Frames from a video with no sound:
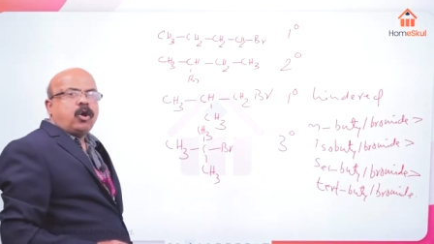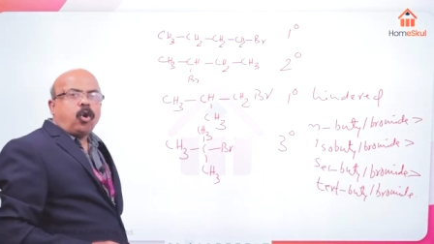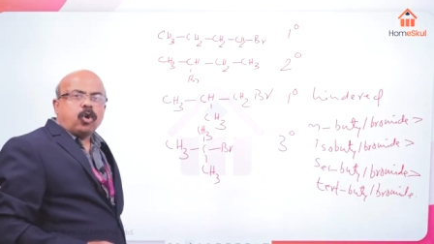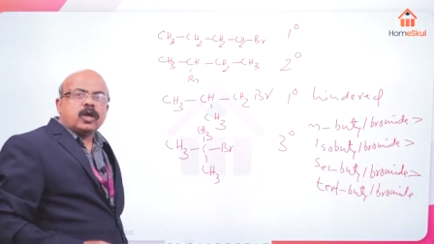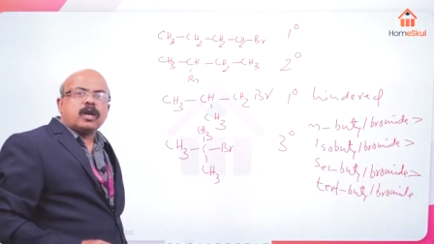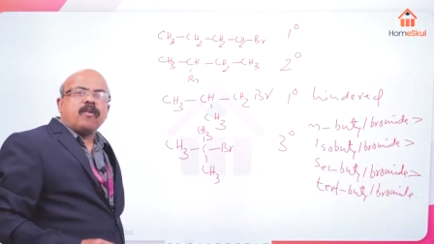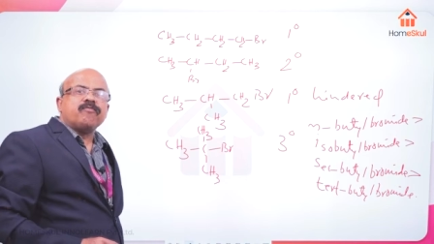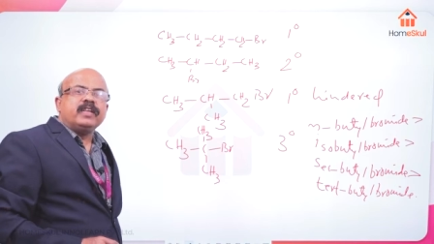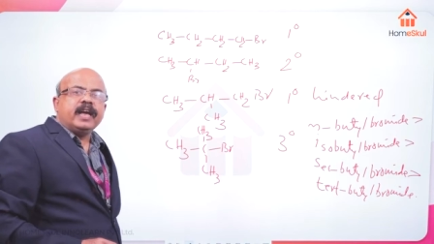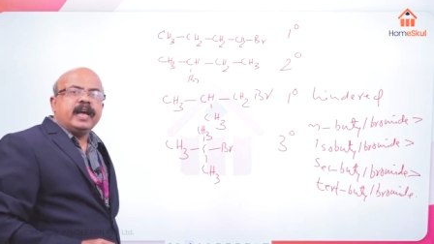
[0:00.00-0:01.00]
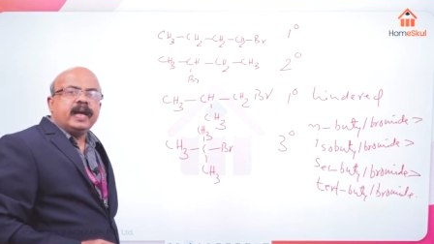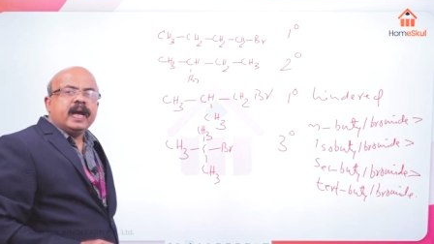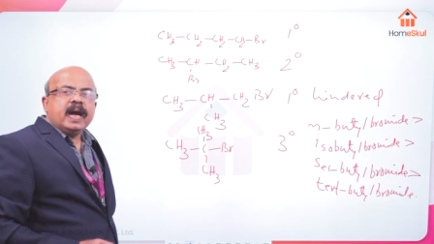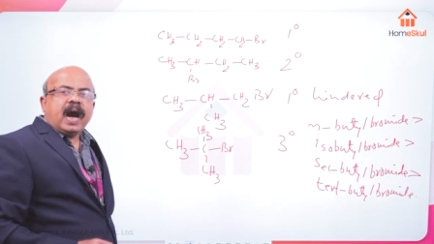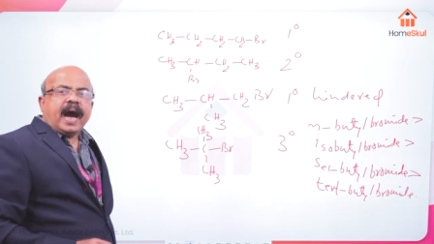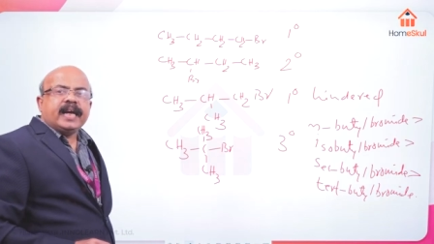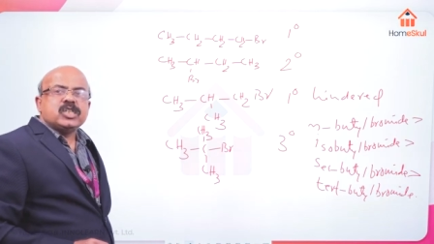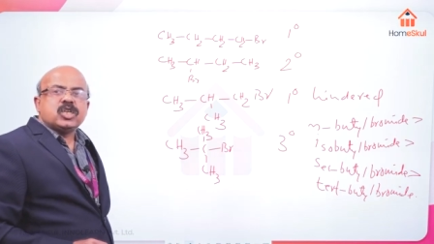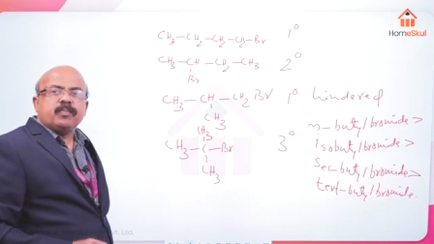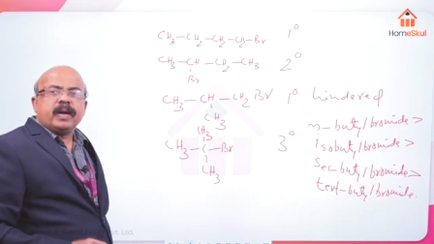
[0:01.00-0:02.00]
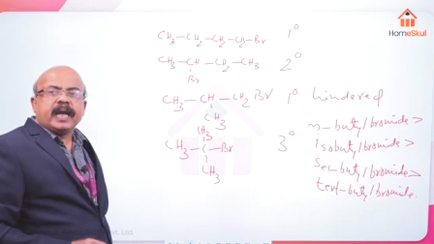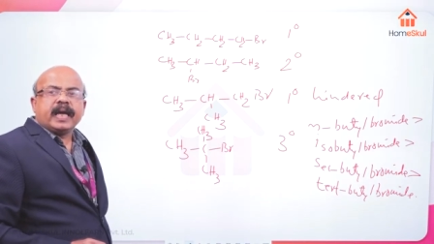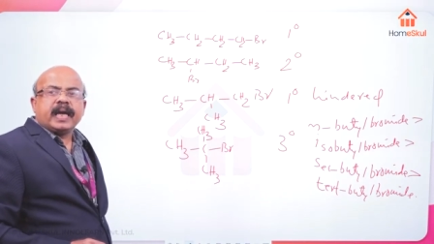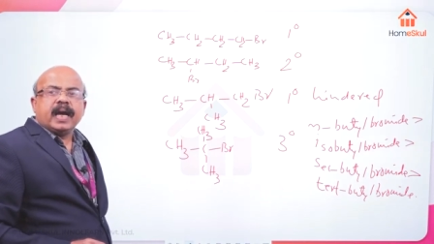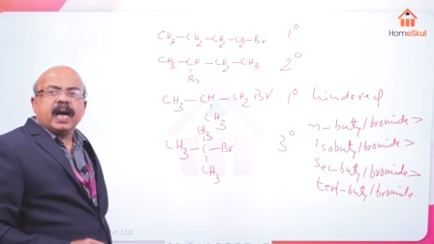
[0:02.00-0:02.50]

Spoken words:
order of the isomeric